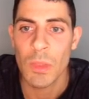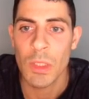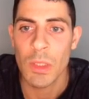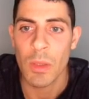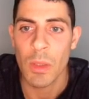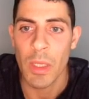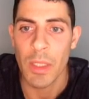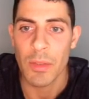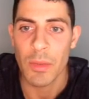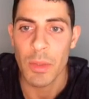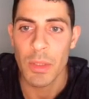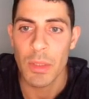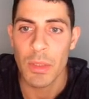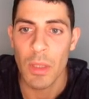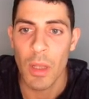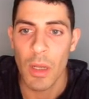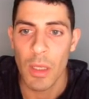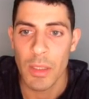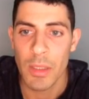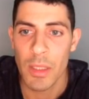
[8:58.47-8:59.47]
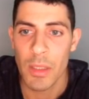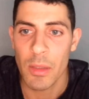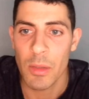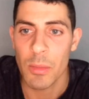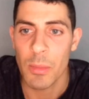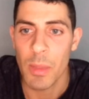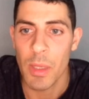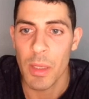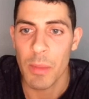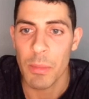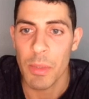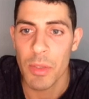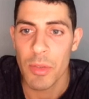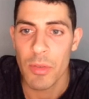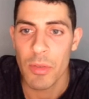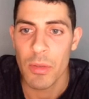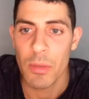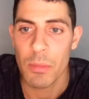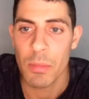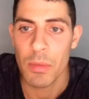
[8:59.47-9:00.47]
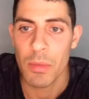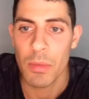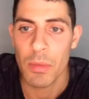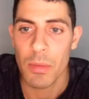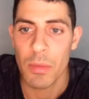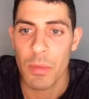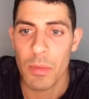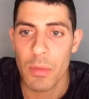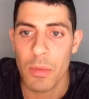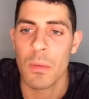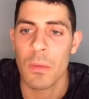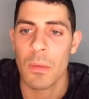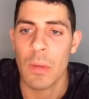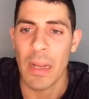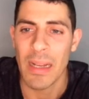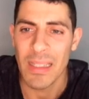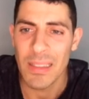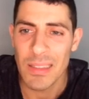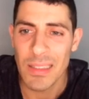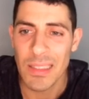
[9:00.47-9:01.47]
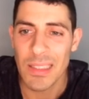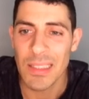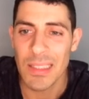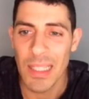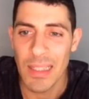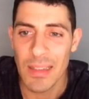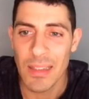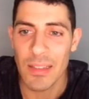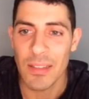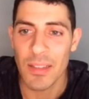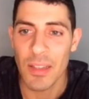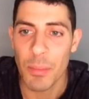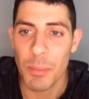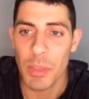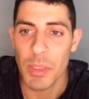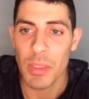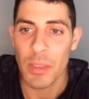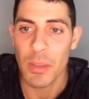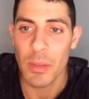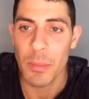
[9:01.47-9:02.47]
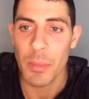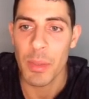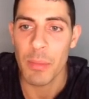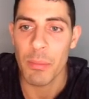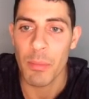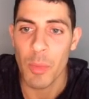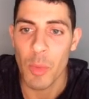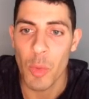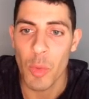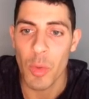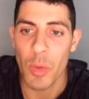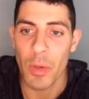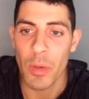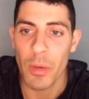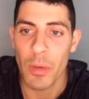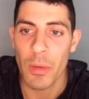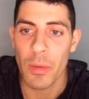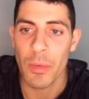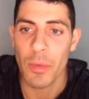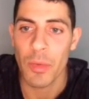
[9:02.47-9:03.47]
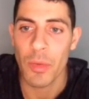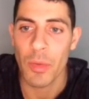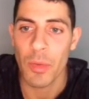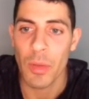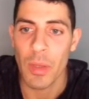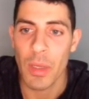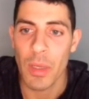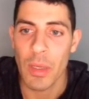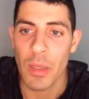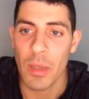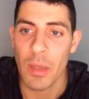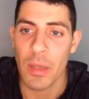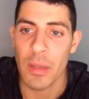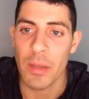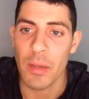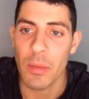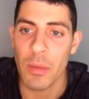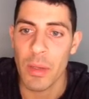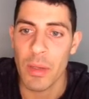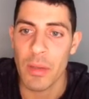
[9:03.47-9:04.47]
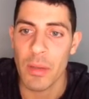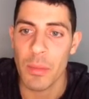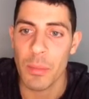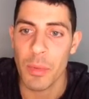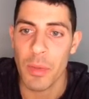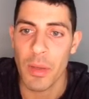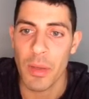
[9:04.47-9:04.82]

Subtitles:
okay, so he's locked out my bishop. I could set this up a little bit more so that I don't end up with